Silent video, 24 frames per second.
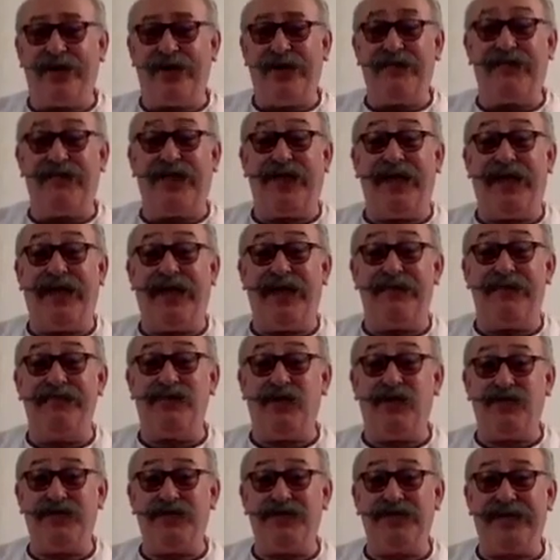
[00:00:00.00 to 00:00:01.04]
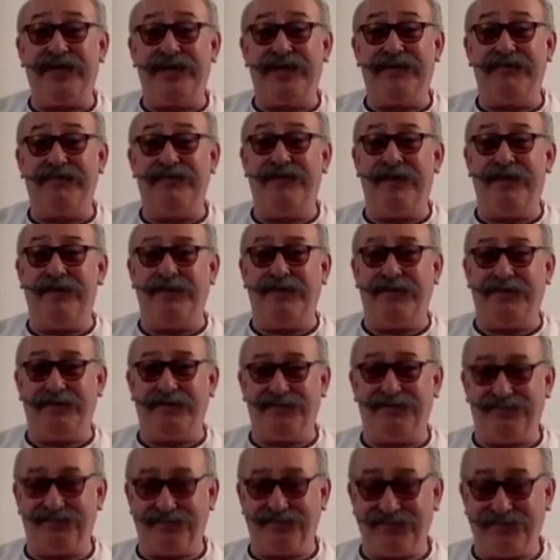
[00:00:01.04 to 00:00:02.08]
it the hypnotic bubble.
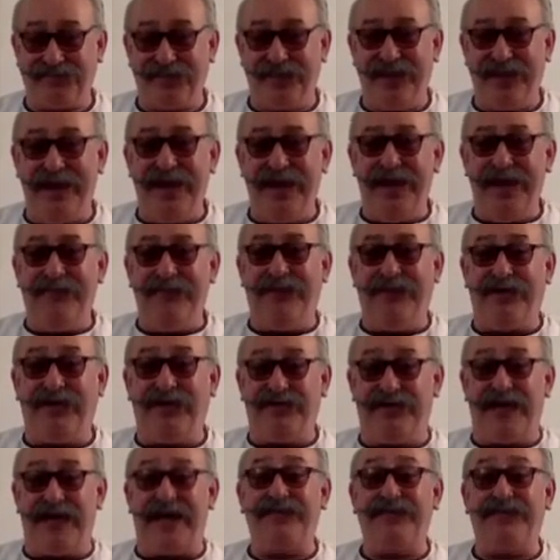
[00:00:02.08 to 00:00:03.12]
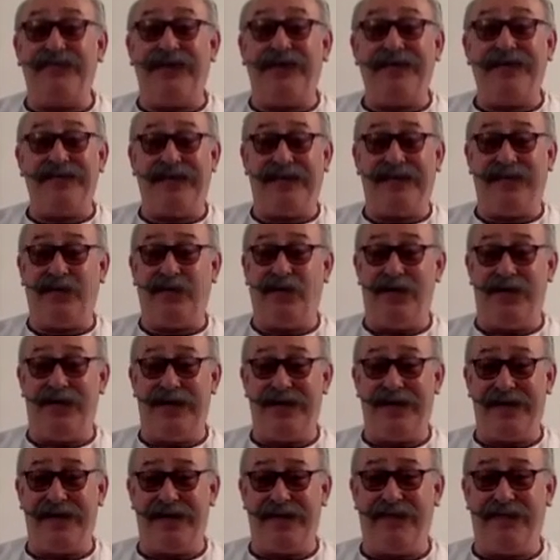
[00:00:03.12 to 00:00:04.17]
Because that's basically what
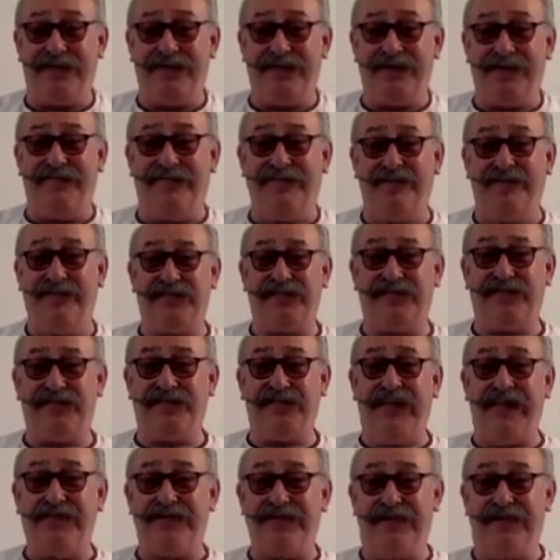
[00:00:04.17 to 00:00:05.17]
happened. I've just stepped